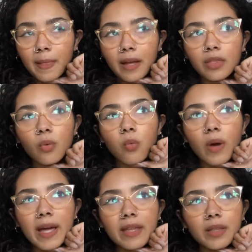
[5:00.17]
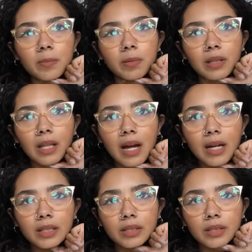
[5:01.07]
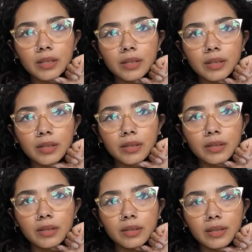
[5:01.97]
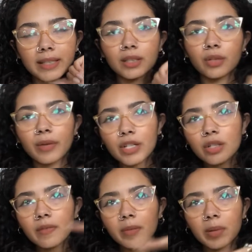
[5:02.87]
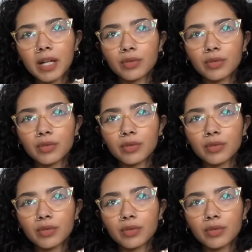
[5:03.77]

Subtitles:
And the way the plot, like the direction of the plot